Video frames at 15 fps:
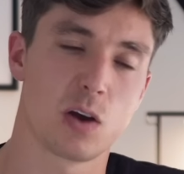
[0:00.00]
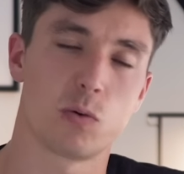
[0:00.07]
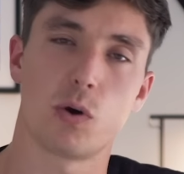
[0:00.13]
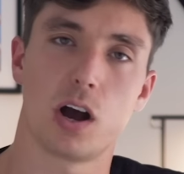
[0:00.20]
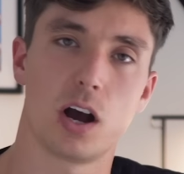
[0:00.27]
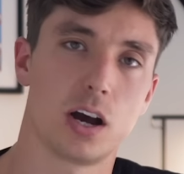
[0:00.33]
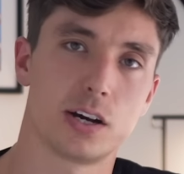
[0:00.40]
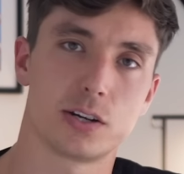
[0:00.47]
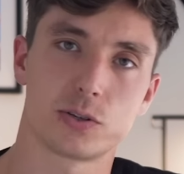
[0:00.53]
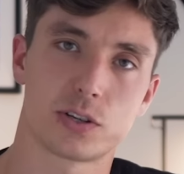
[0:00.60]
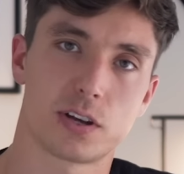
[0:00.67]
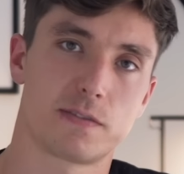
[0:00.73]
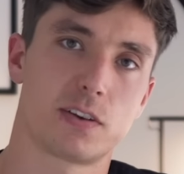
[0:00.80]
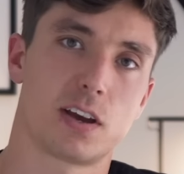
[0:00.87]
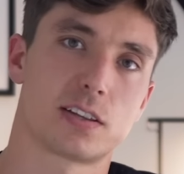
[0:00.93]
What hurdles
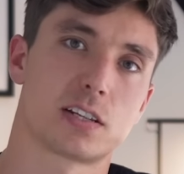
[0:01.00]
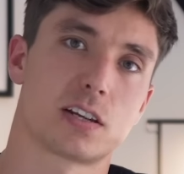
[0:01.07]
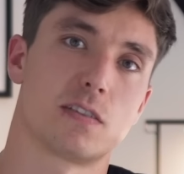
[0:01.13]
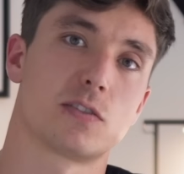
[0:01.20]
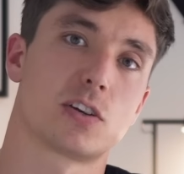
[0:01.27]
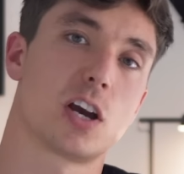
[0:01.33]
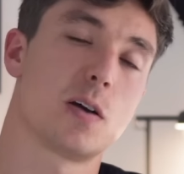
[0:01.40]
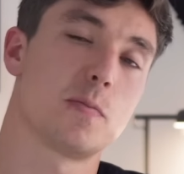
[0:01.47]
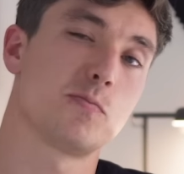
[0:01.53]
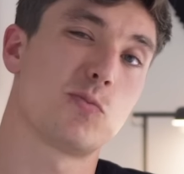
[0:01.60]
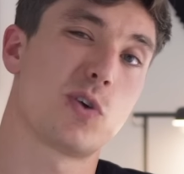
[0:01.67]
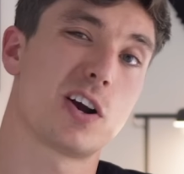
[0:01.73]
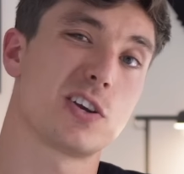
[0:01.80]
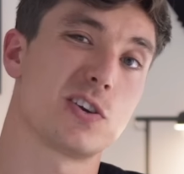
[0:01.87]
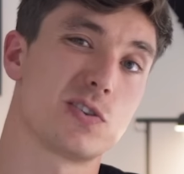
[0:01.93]
have you had to overcome?
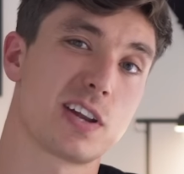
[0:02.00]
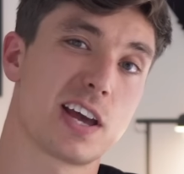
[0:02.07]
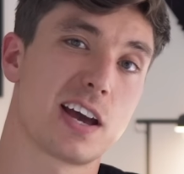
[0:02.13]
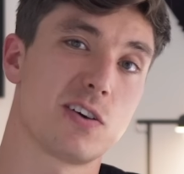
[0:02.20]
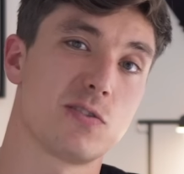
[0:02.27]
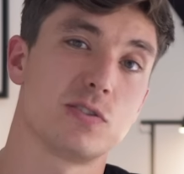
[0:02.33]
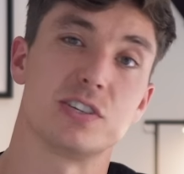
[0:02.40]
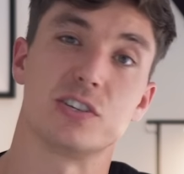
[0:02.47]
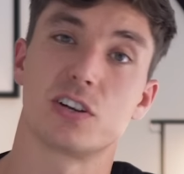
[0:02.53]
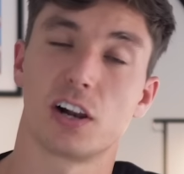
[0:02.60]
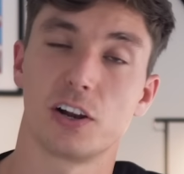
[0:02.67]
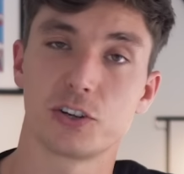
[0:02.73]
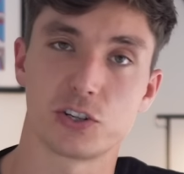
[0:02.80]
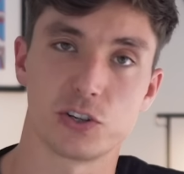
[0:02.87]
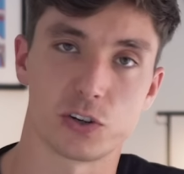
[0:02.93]
Where are you now? Are you
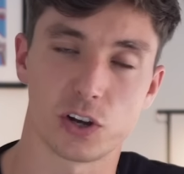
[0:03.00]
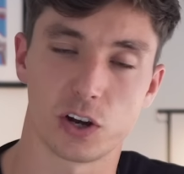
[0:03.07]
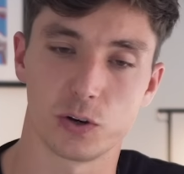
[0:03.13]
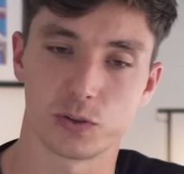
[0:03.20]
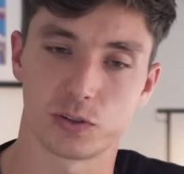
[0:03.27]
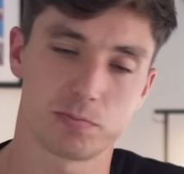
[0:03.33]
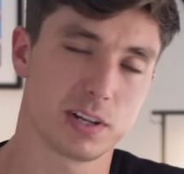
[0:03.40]
close to your goals?